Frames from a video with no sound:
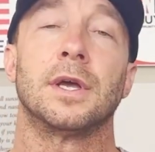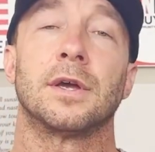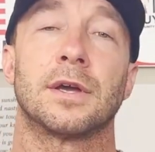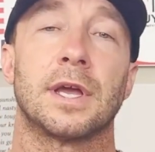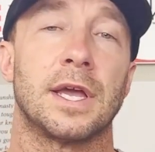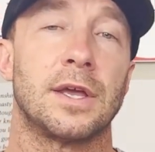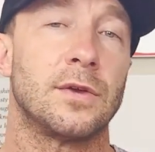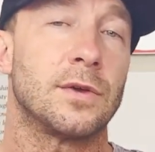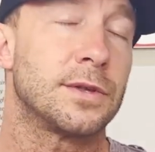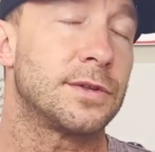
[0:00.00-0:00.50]

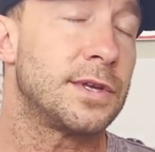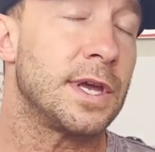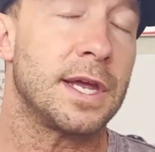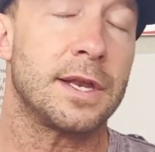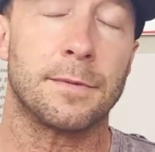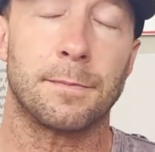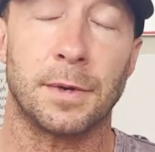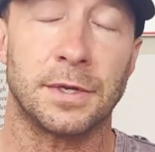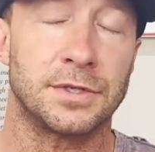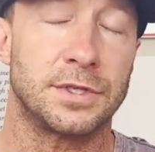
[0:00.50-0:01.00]
Okay, you can say it in
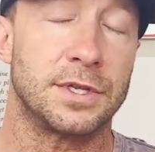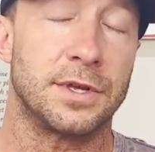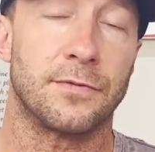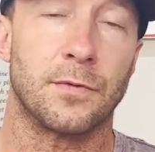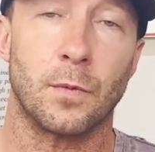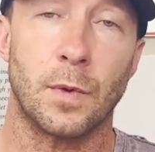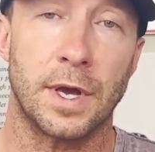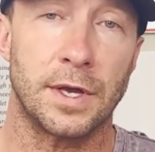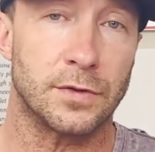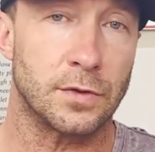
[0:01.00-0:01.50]
a bunch of
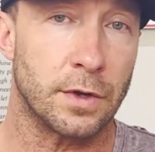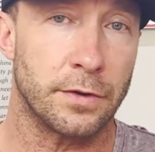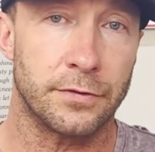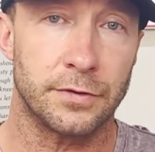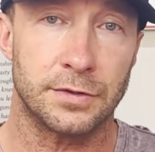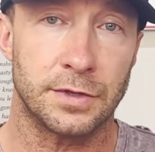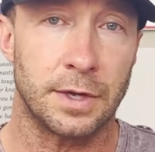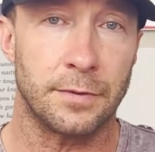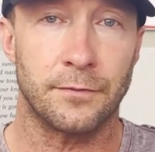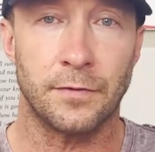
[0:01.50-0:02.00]
different ways.
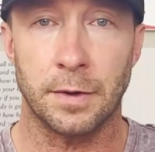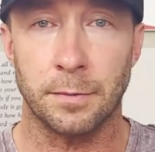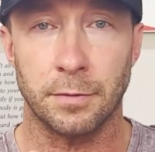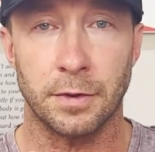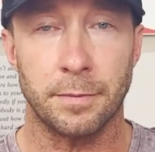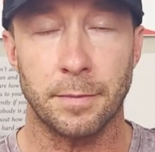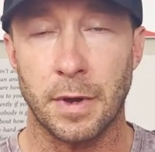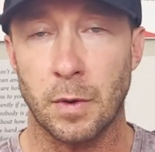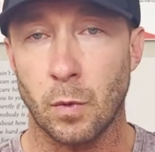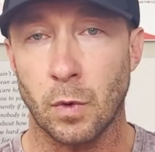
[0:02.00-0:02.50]
Obviously, I'm
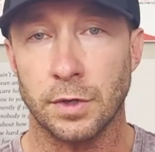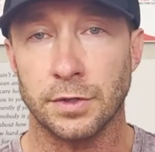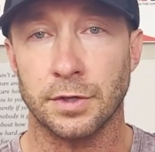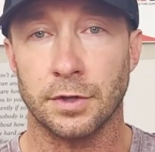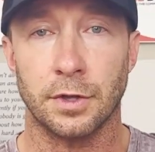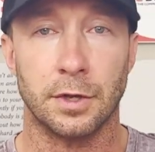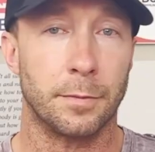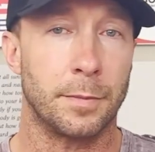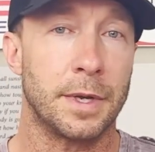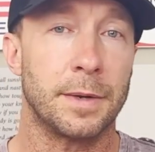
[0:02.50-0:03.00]
fumbling my words a
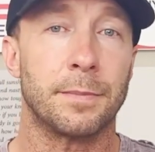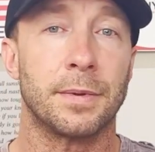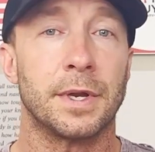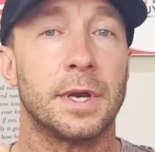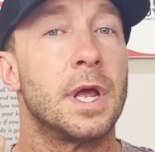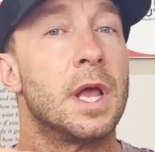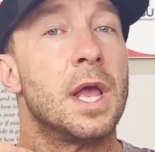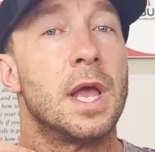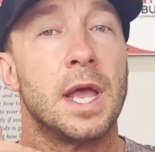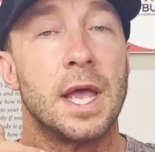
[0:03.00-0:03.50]
little bit,
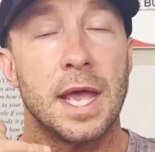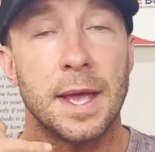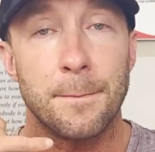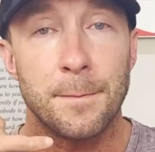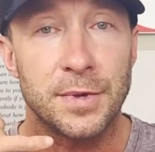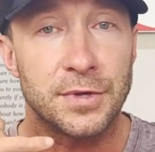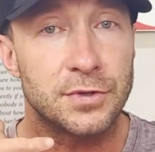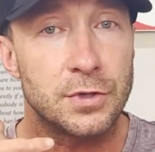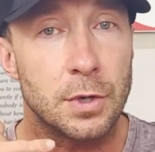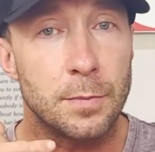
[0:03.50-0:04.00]
but
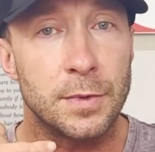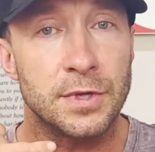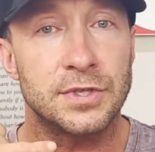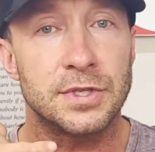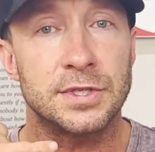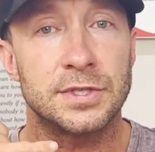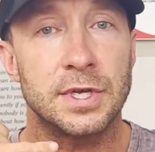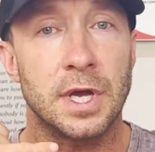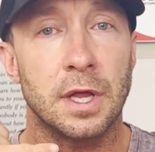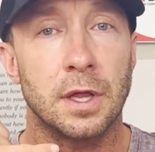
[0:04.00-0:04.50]
Mr. and
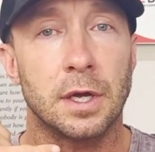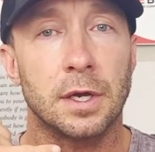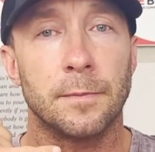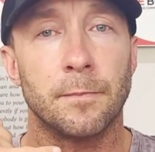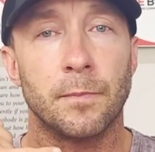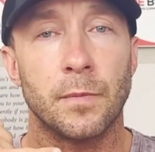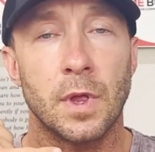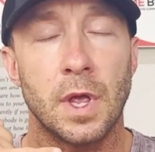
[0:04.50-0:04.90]
Mrs. Seller,